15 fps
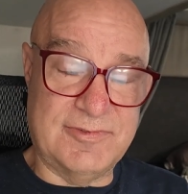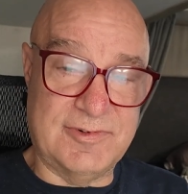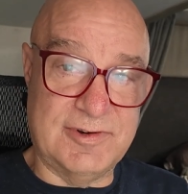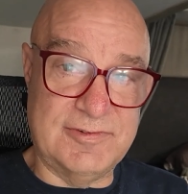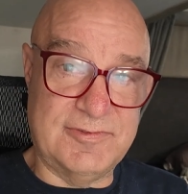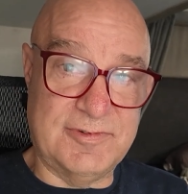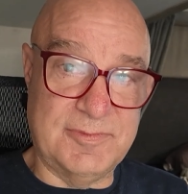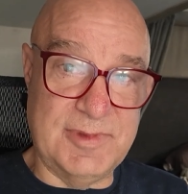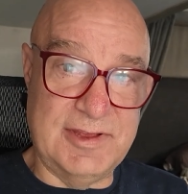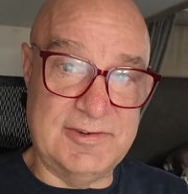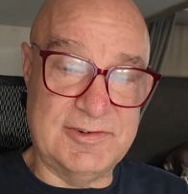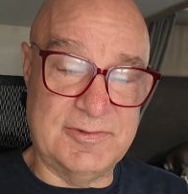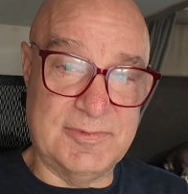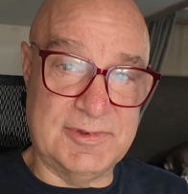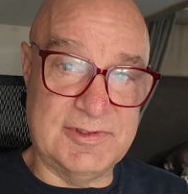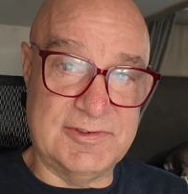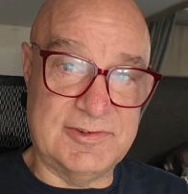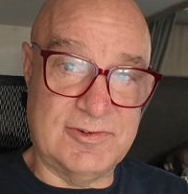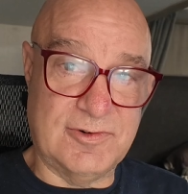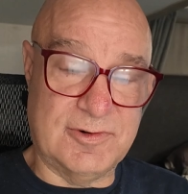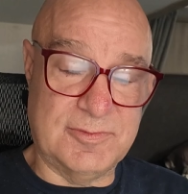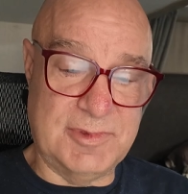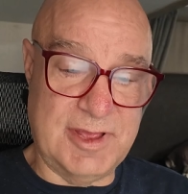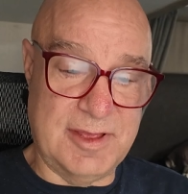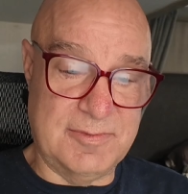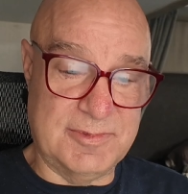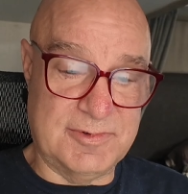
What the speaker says: for information when the storm came